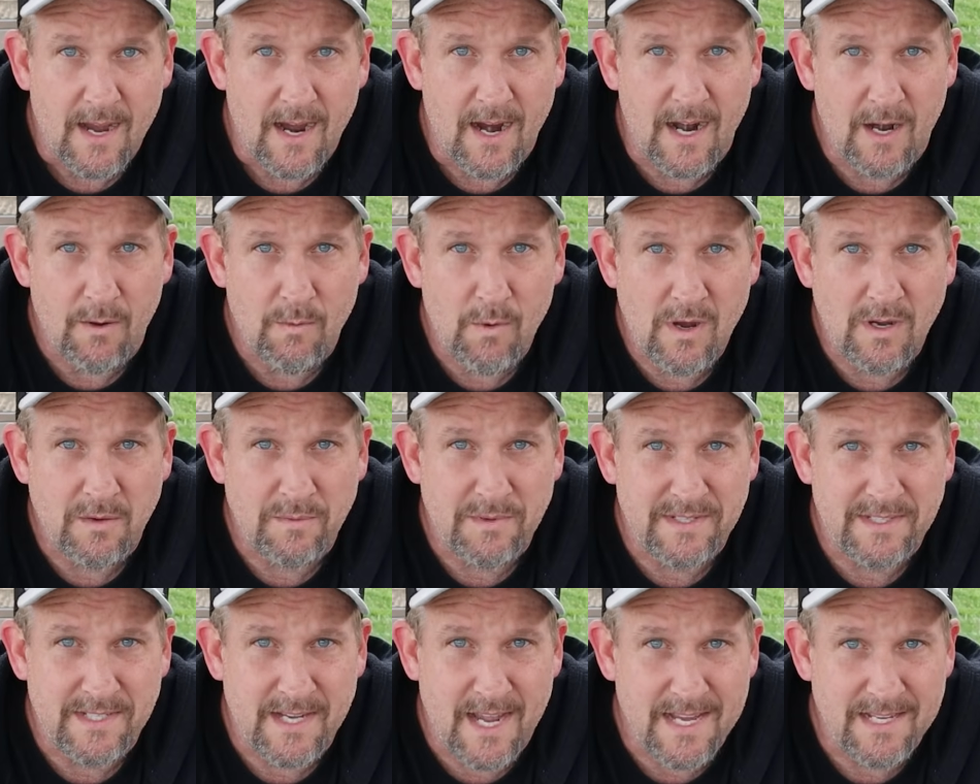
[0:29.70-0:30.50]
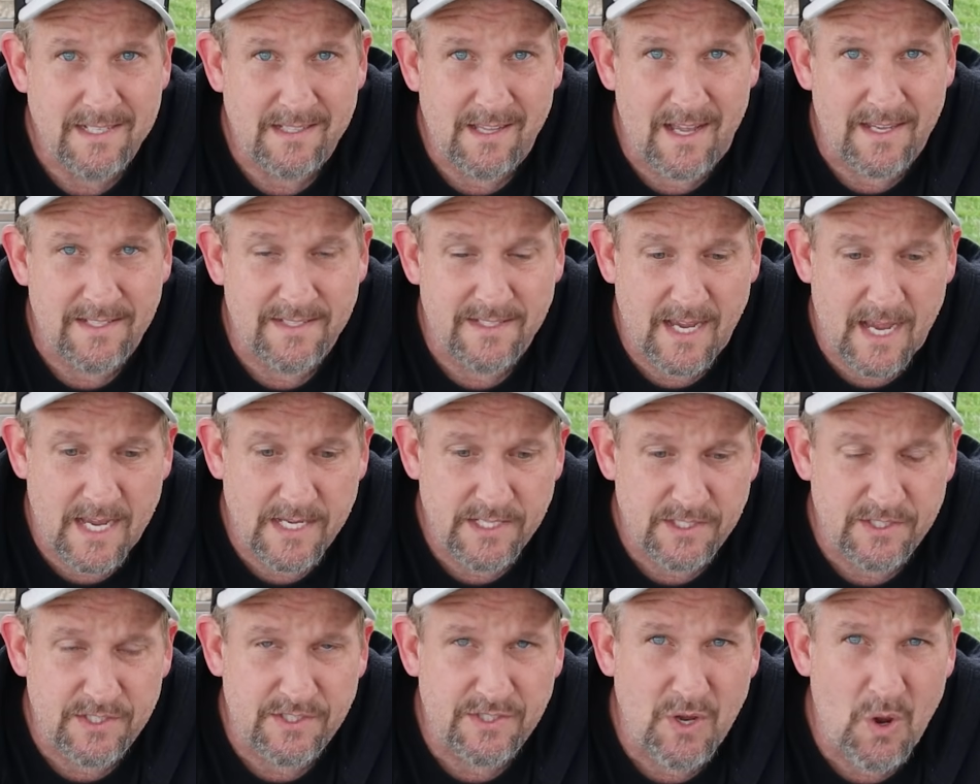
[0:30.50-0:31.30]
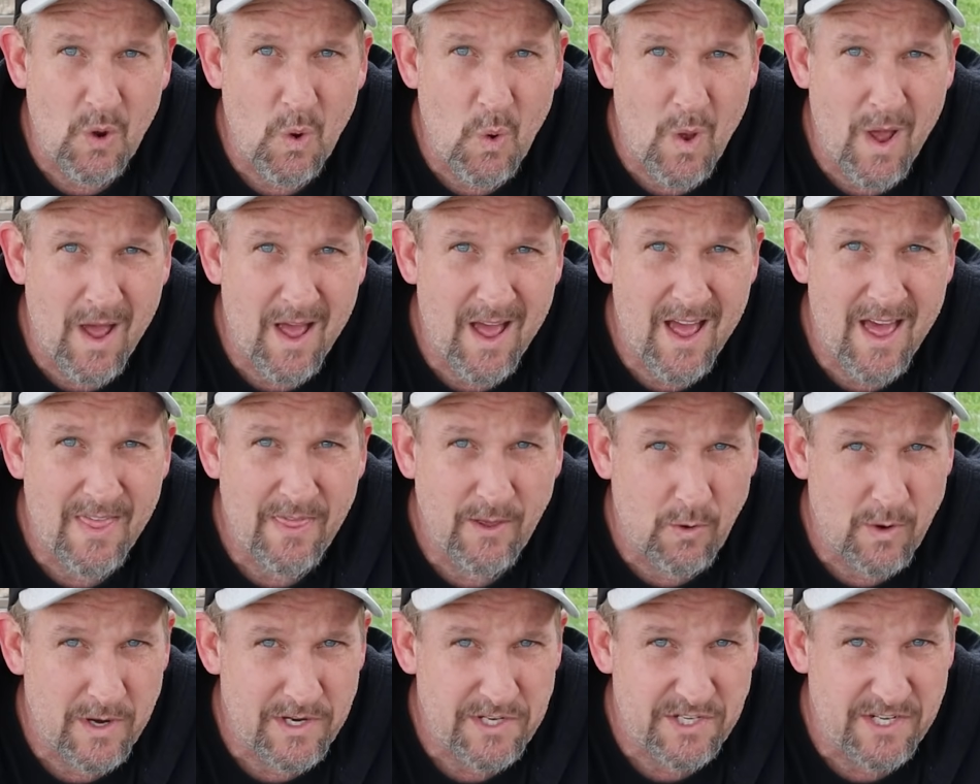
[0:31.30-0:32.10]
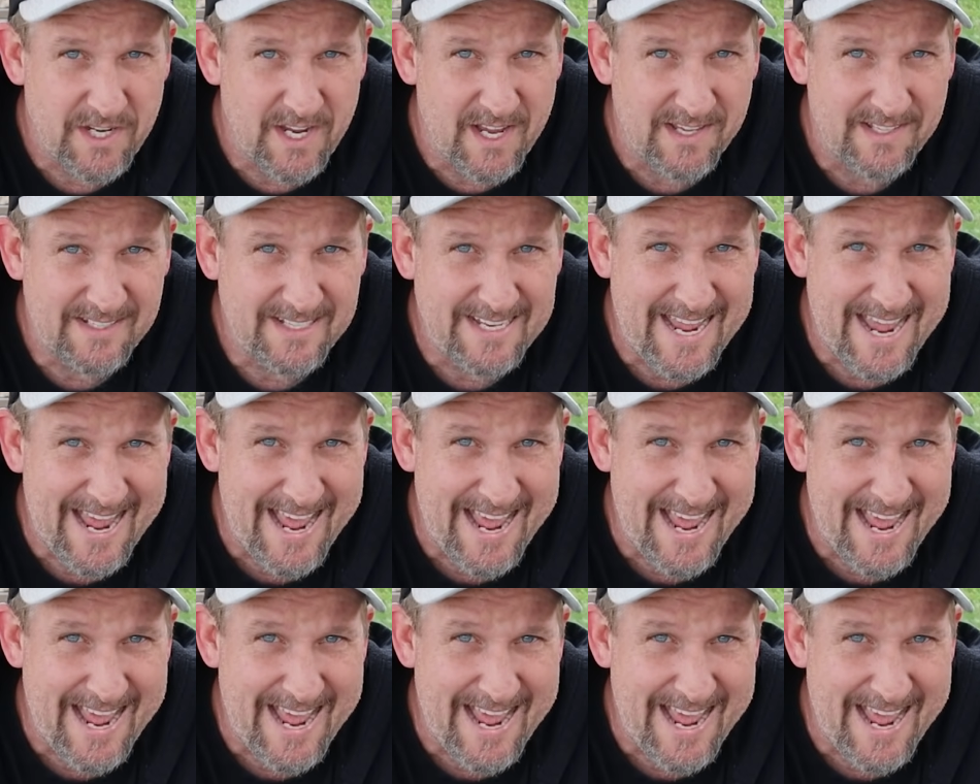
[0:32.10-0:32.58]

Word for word: All right, welcome to science class, guys. So uh, the question is,